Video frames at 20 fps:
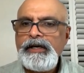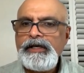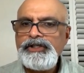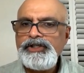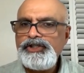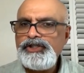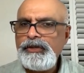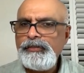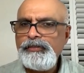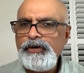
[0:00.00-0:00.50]

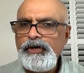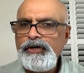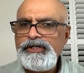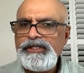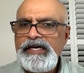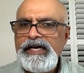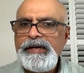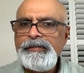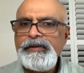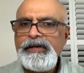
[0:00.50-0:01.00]
just a
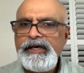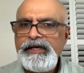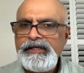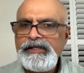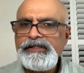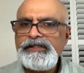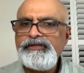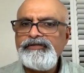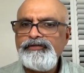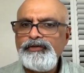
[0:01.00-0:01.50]
prototype. It
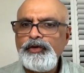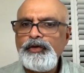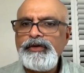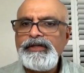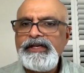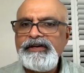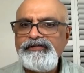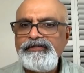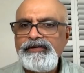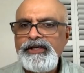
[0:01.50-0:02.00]
is a full
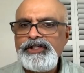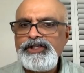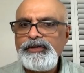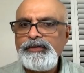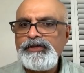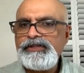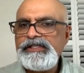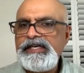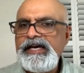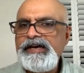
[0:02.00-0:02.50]
definition
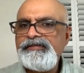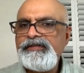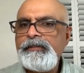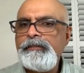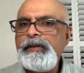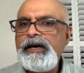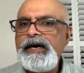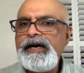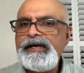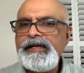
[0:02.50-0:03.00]
because I have the
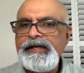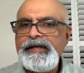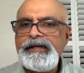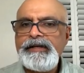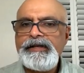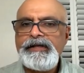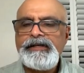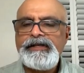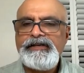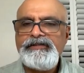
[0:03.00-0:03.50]
body
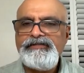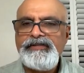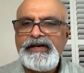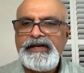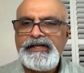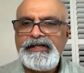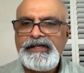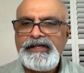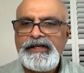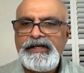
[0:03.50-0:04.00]

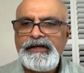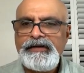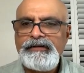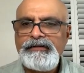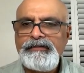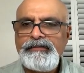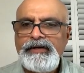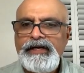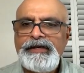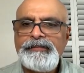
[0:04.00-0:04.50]
defined here,
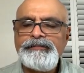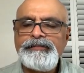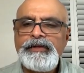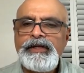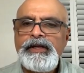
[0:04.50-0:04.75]
right?